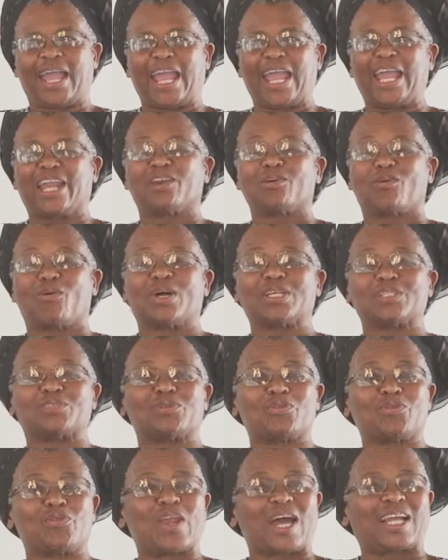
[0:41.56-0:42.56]
In
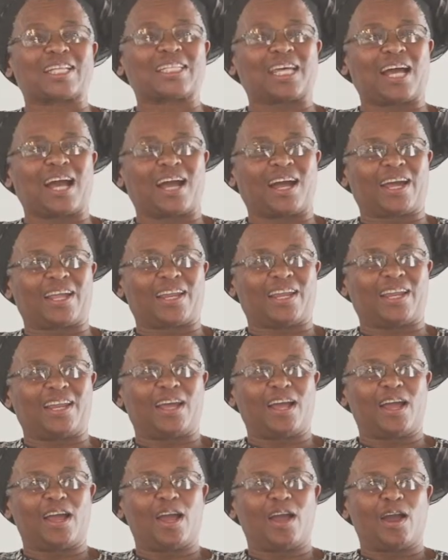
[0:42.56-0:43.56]
KwaZulu-Natal,
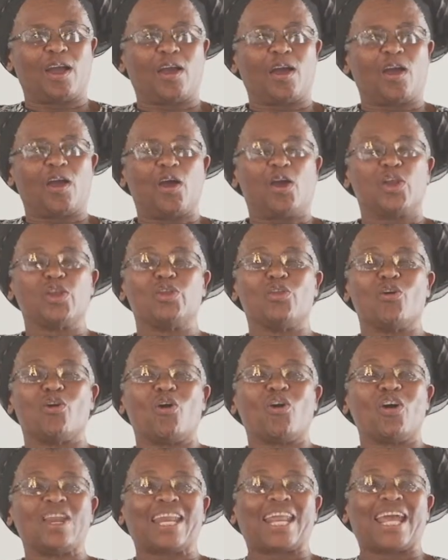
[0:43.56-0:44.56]

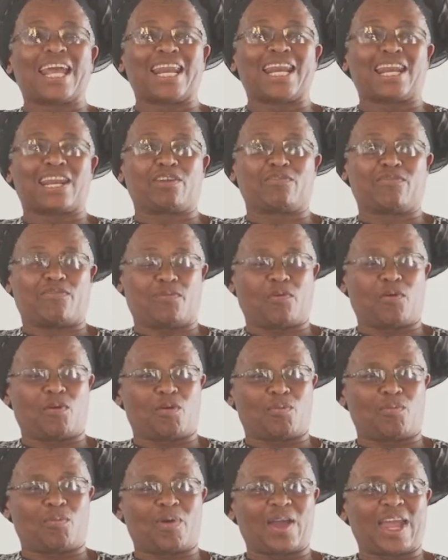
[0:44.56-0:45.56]
no land
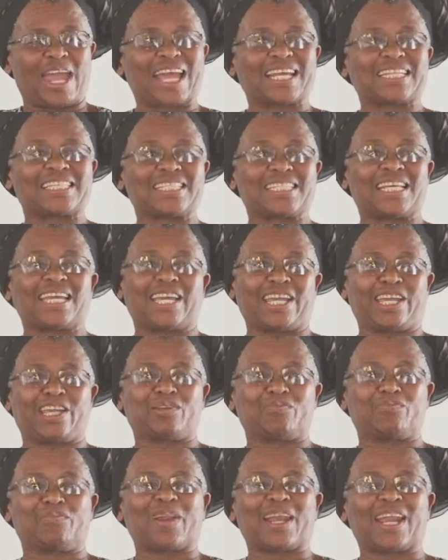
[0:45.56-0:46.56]
reform has
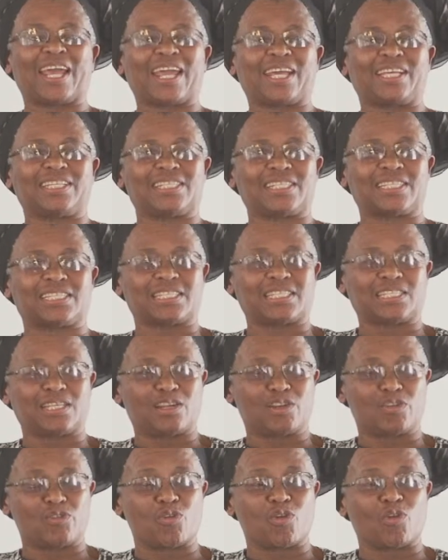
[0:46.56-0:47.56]
taken place,
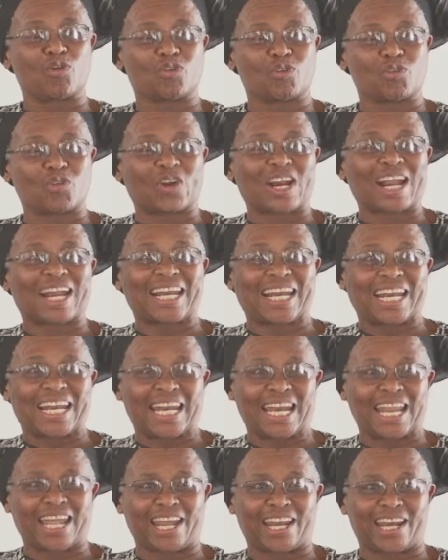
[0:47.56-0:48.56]
no rural
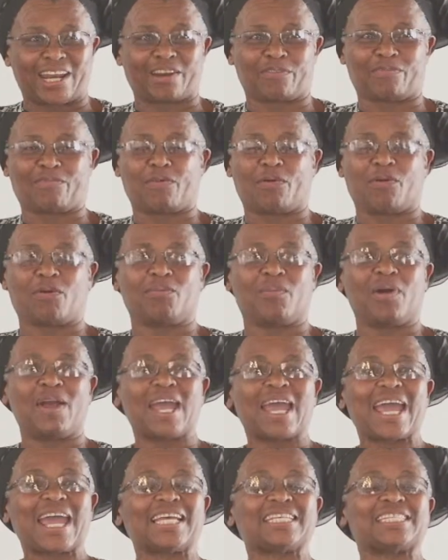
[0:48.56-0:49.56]
land reform
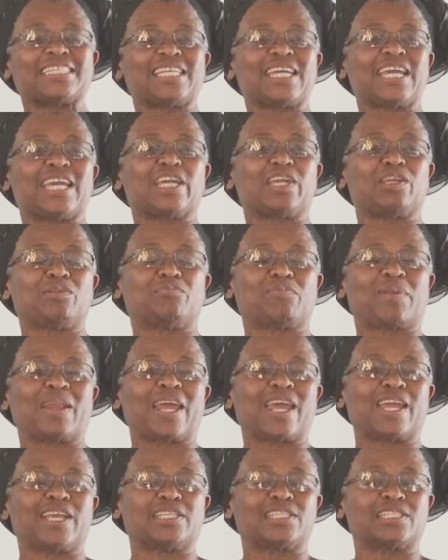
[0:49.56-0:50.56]
has taken
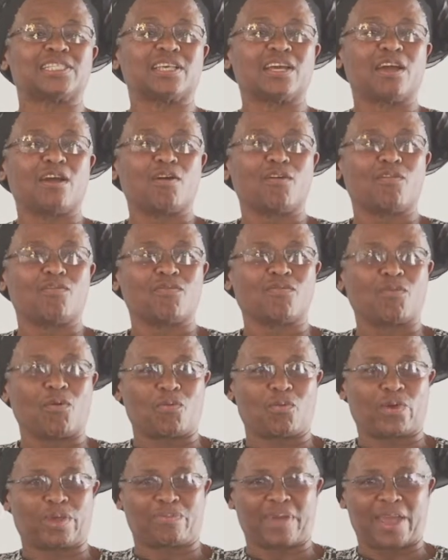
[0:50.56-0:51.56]
place
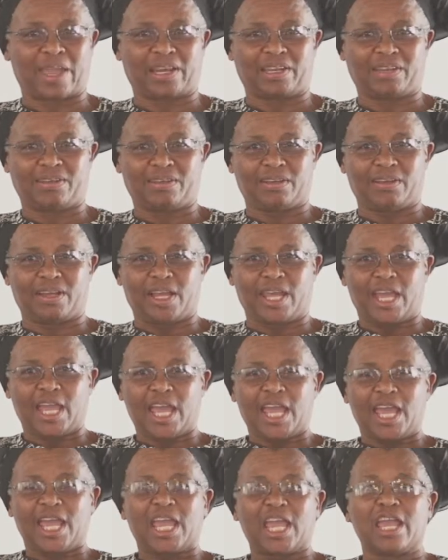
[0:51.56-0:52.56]
for women.
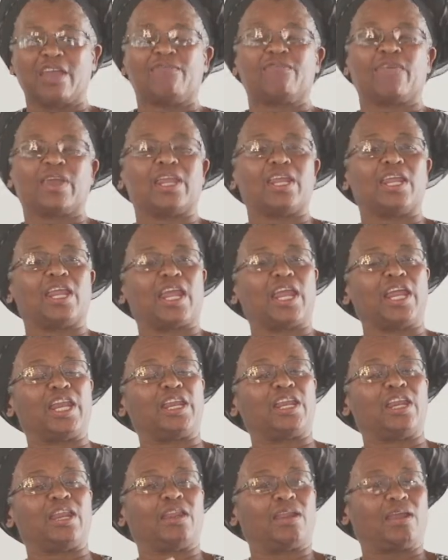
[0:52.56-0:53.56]

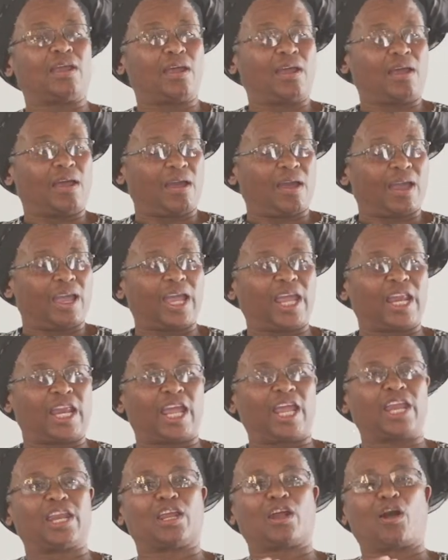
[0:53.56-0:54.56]
Even
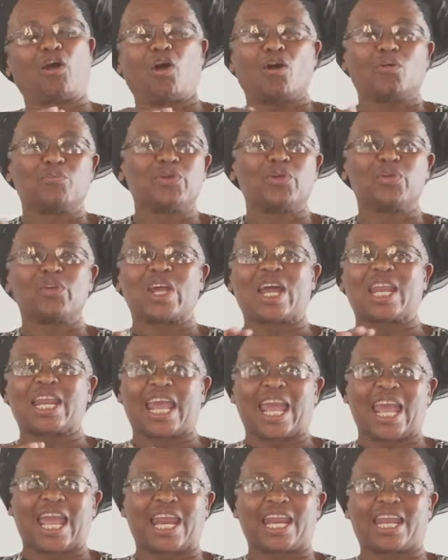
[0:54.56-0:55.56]
in communal
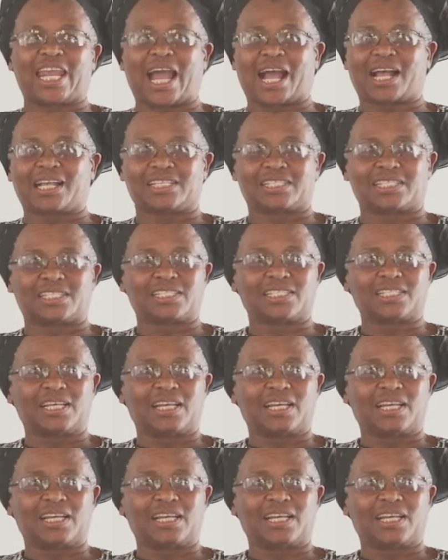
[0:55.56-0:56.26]
areas,